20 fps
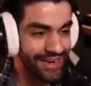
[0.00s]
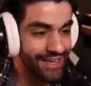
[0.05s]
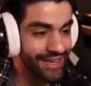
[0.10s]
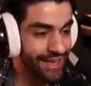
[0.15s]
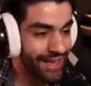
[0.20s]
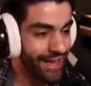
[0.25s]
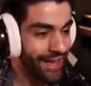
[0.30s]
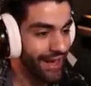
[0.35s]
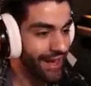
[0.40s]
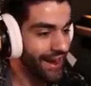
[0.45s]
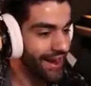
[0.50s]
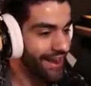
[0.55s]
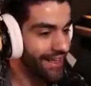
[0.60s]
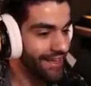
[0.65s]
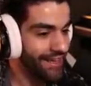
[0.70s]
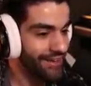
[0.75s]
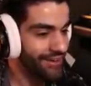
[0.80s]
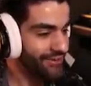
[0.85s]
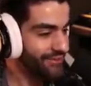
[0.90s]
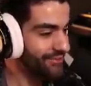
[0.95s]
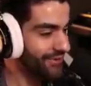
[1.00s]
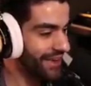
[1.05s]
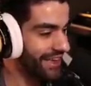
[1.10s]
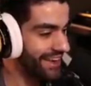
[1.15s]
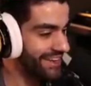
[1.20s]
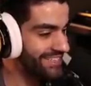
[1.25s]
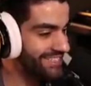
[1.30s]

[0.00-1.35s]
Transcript: Wait a